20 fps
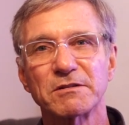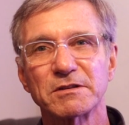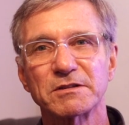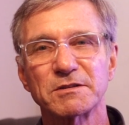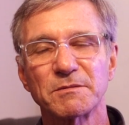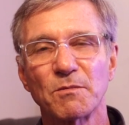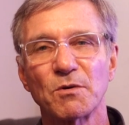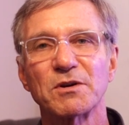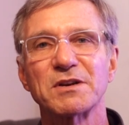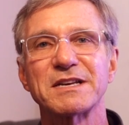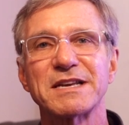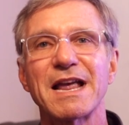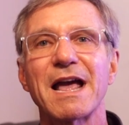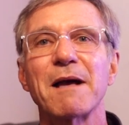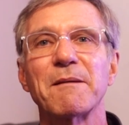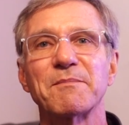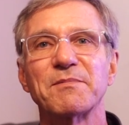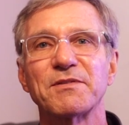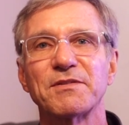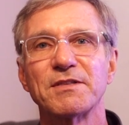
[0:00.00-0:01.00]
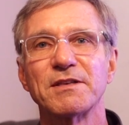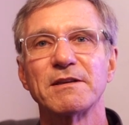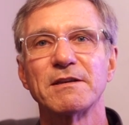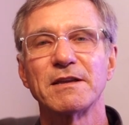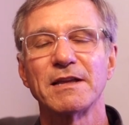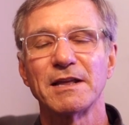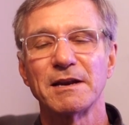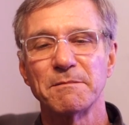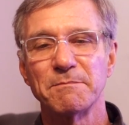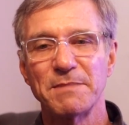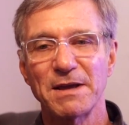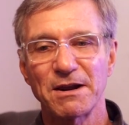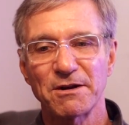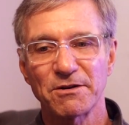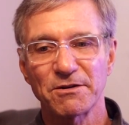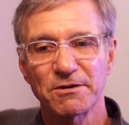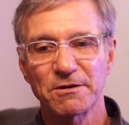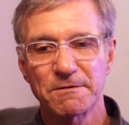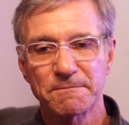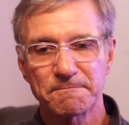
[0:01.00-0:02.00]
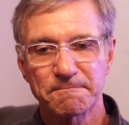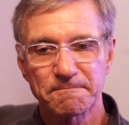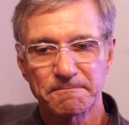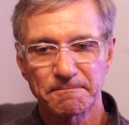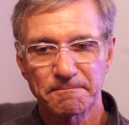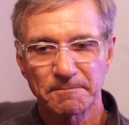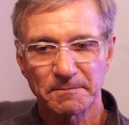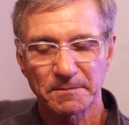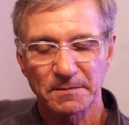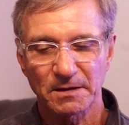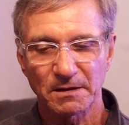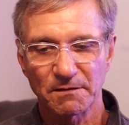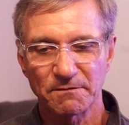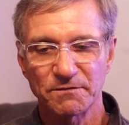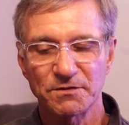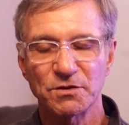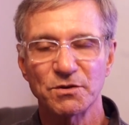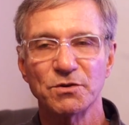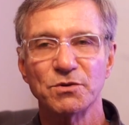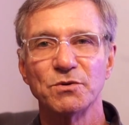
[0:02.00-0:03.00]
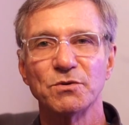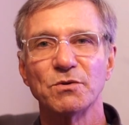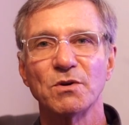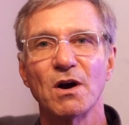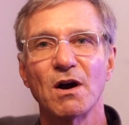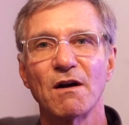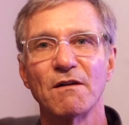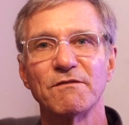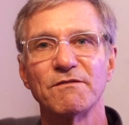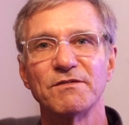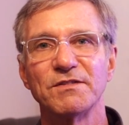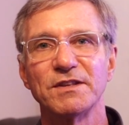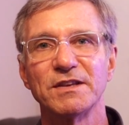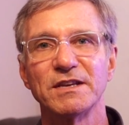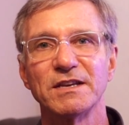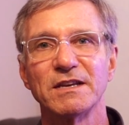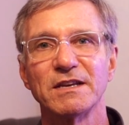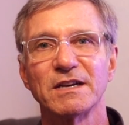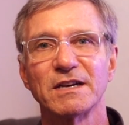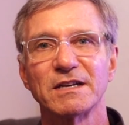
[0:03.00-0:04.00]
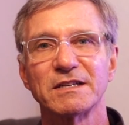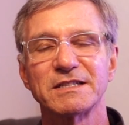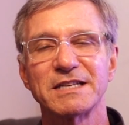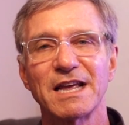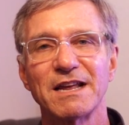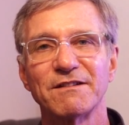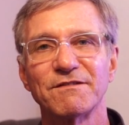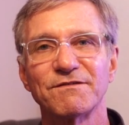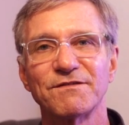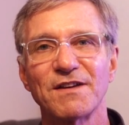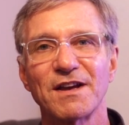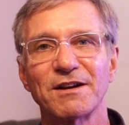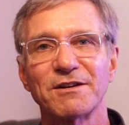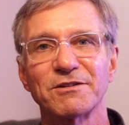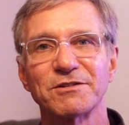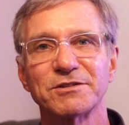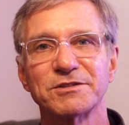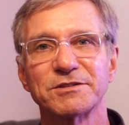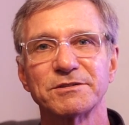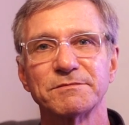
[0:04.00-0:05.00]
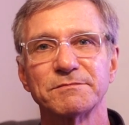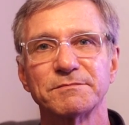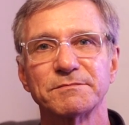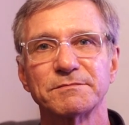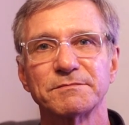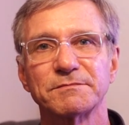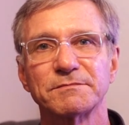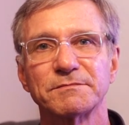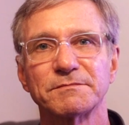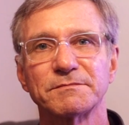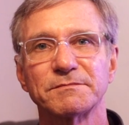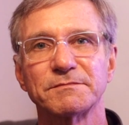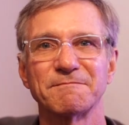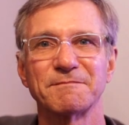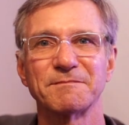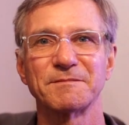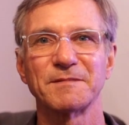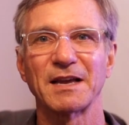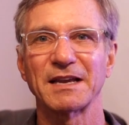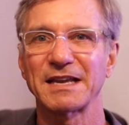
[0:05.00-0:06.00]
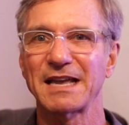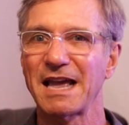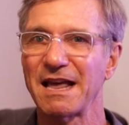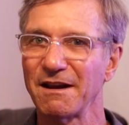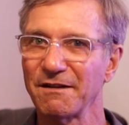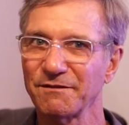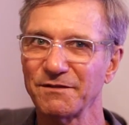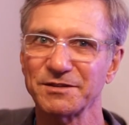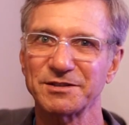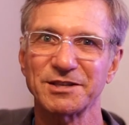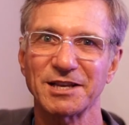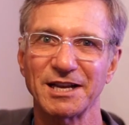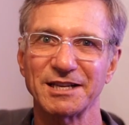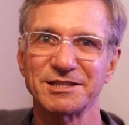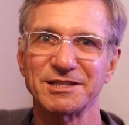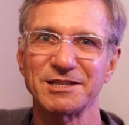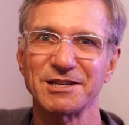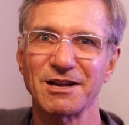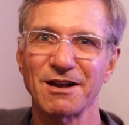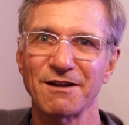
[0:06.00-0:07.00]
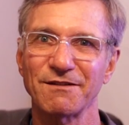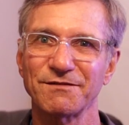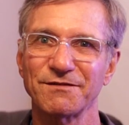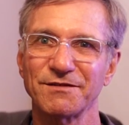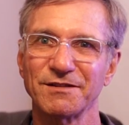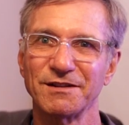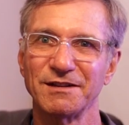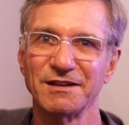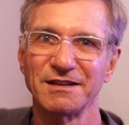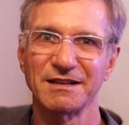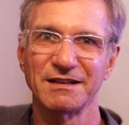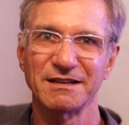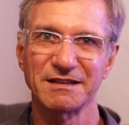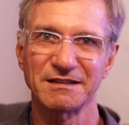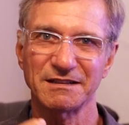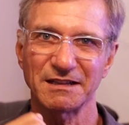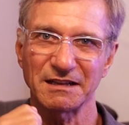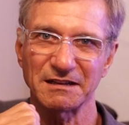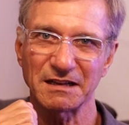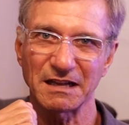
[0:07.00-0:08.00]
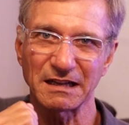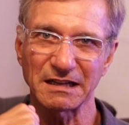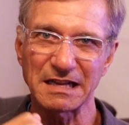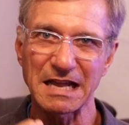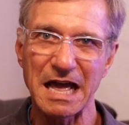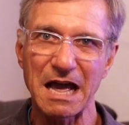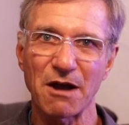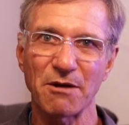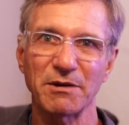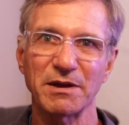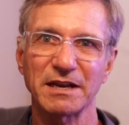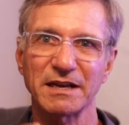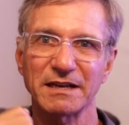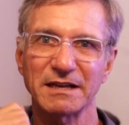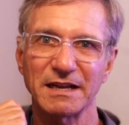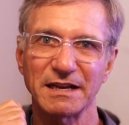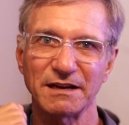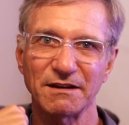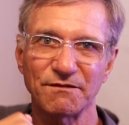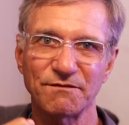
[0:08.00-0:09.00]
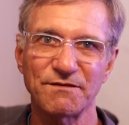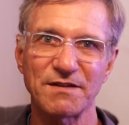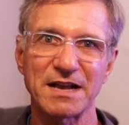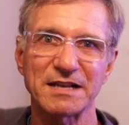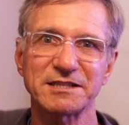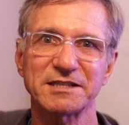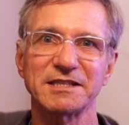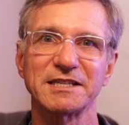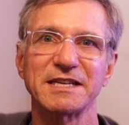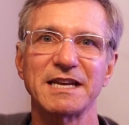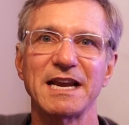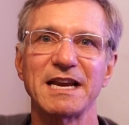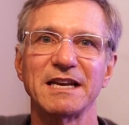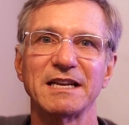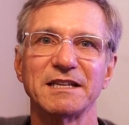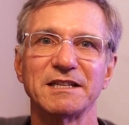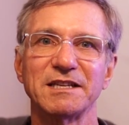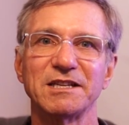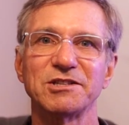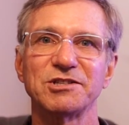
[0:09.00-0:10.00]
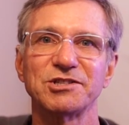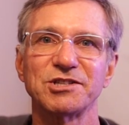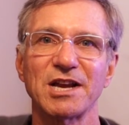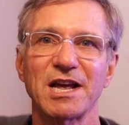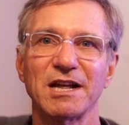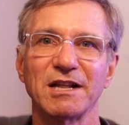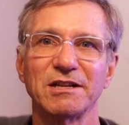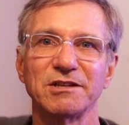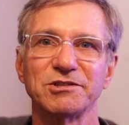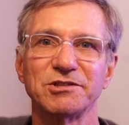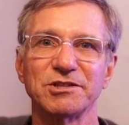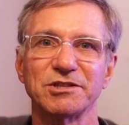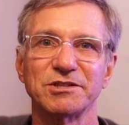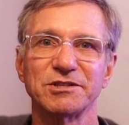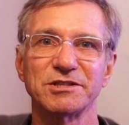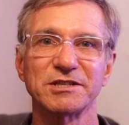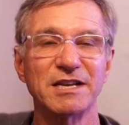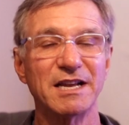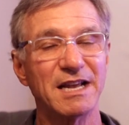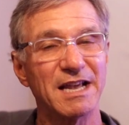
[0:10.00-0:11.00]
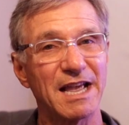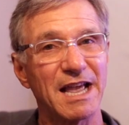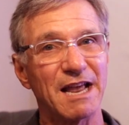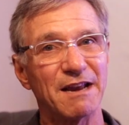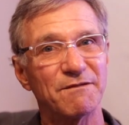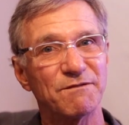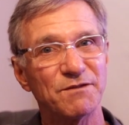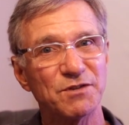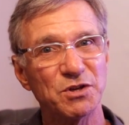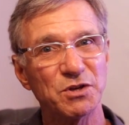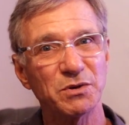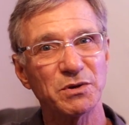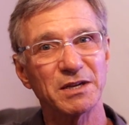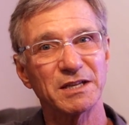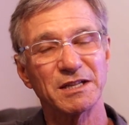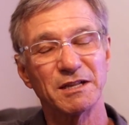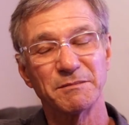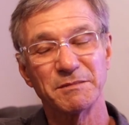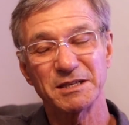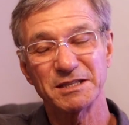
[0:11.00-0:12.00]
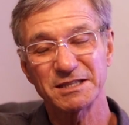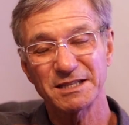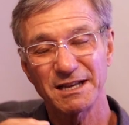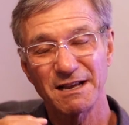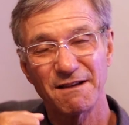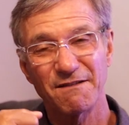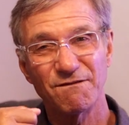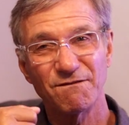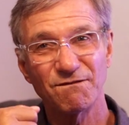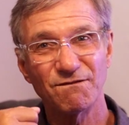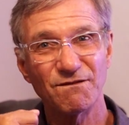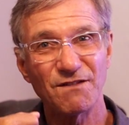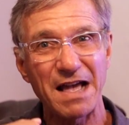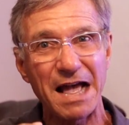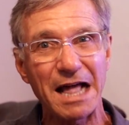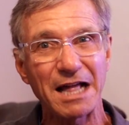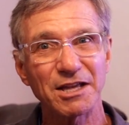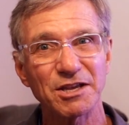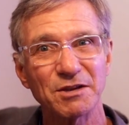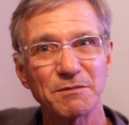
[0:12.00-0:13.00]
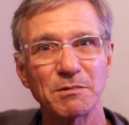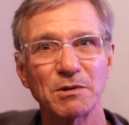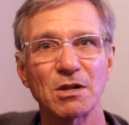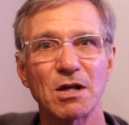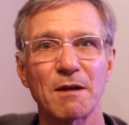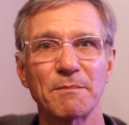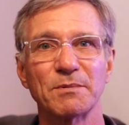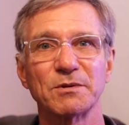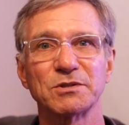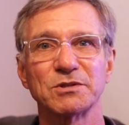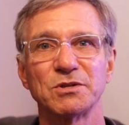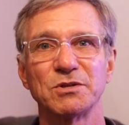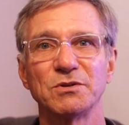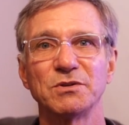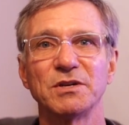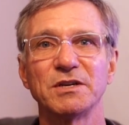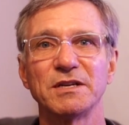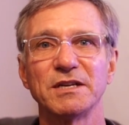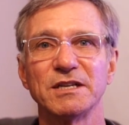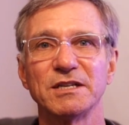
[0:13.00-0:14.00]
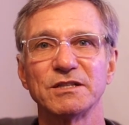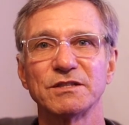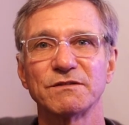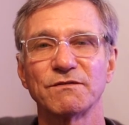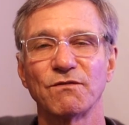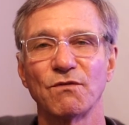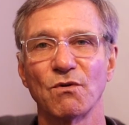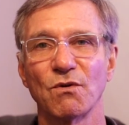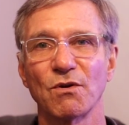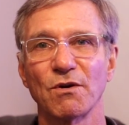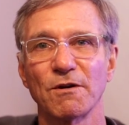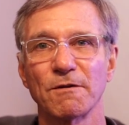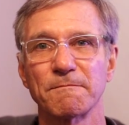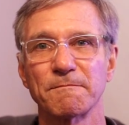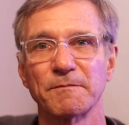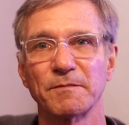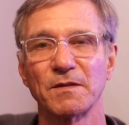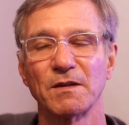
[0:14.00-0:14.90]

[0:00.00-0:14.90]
some more depth and a better view of the 10 fetters. I can't emphasize enough that allowing and investigating these challenges and viewing them as valuable opportunities for